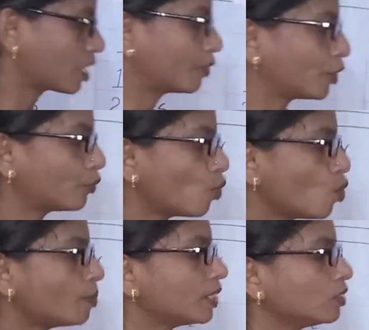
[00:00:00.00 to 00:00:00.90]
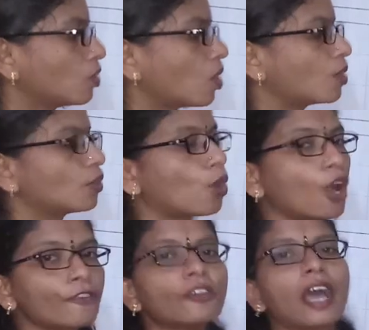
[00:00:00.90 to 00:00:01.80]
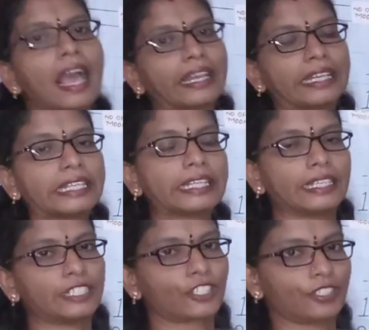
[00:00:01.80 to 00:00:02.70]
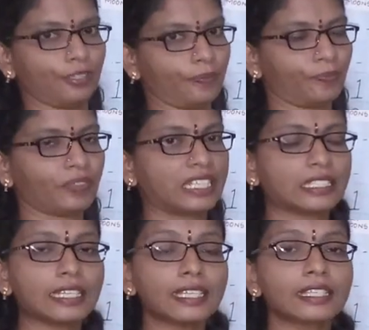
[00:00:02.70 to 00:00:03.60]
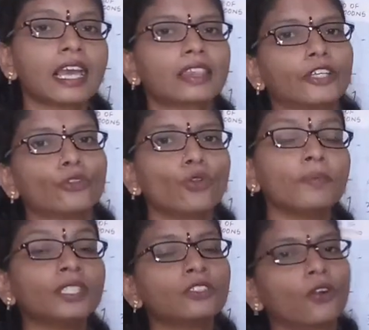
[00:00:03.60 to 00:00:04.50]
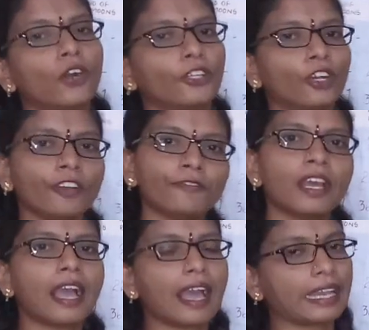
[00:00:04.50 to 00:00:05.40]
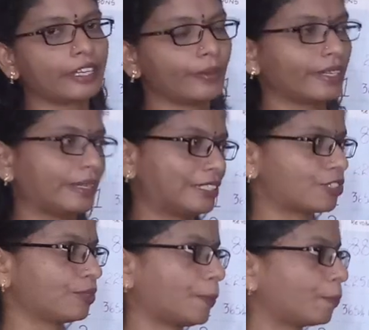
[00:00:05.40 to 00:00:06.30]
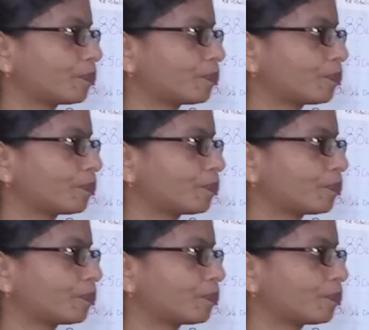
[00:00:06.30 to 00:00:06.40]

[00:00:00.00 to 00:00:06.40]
the Roman god of agriculture. It is the Roman god of agriculture.